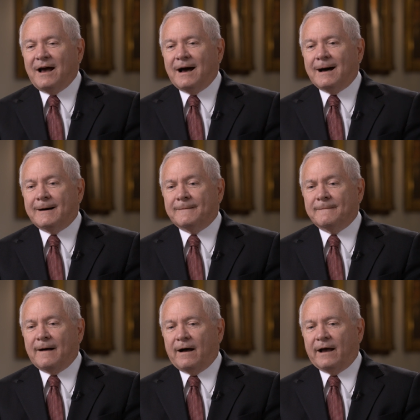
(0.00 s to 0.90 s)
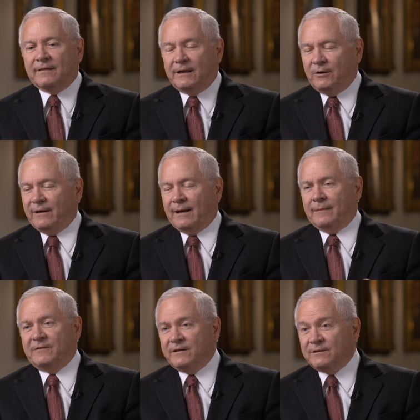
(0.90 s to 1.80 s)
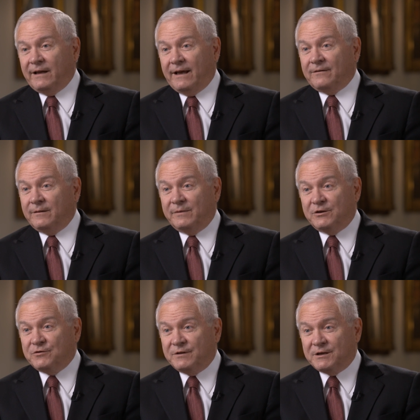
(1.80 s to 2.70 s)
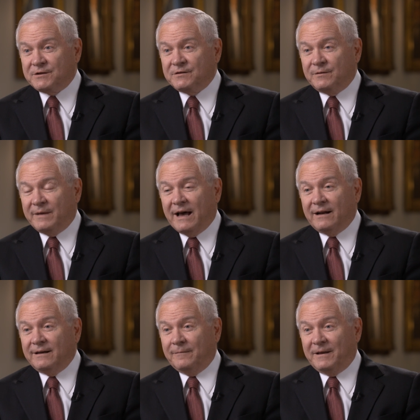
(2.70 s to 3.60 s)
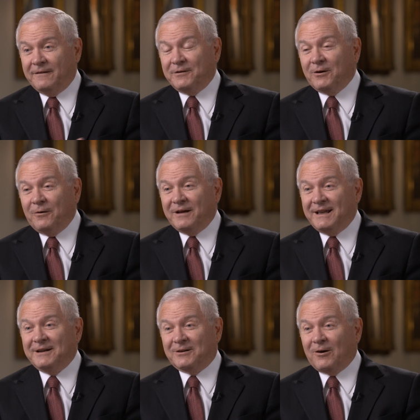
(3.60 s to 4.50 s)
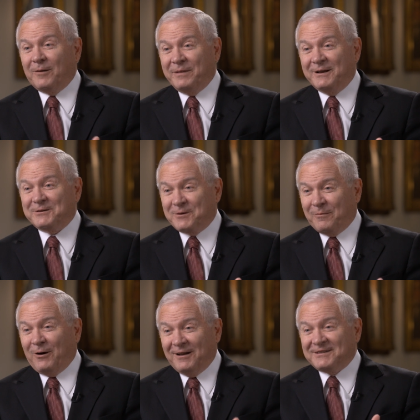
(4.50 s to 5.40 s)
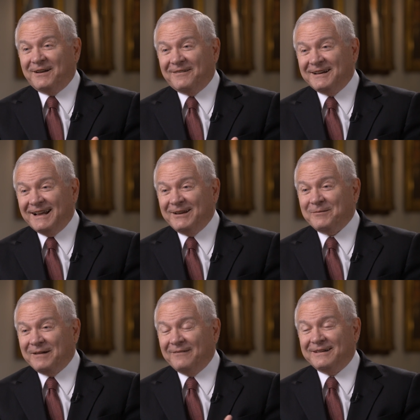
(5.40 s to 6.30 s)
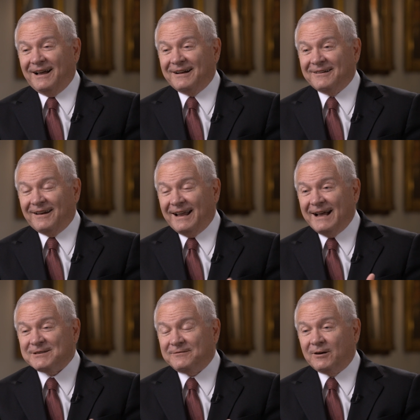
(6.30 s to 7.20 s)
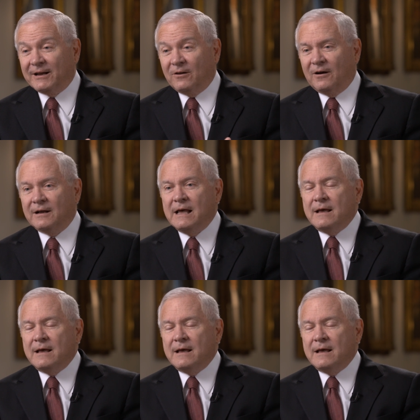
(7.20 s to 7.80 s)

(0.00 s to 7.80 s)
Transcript: Uh, I think you obviously have to be judicious about it. I mean, if you're going in carping at your boss every day, you're probably not going to last very long.